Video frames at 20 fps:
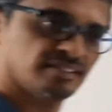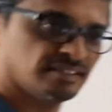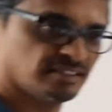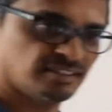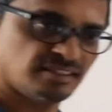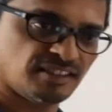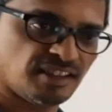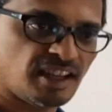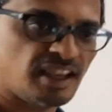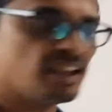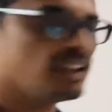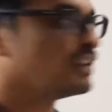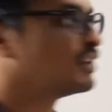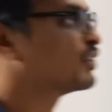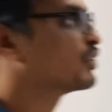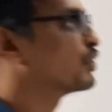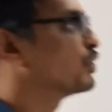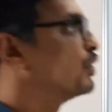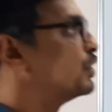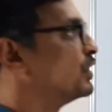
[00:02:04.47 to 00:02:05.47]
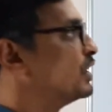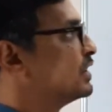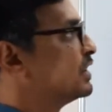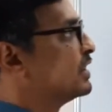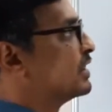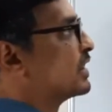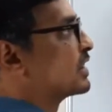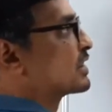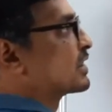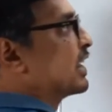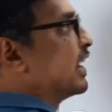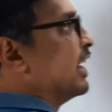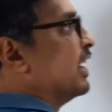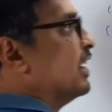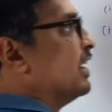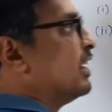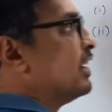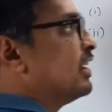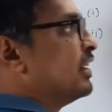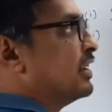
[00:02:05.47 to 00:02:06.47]
Okay, so this is a
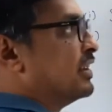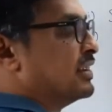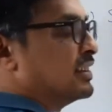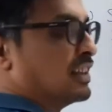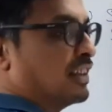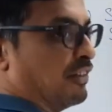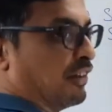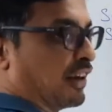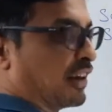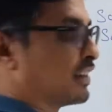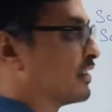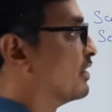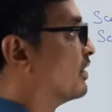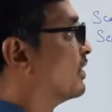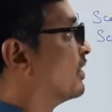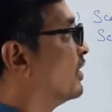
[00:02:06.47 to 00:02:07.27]
scalar and this is a vector.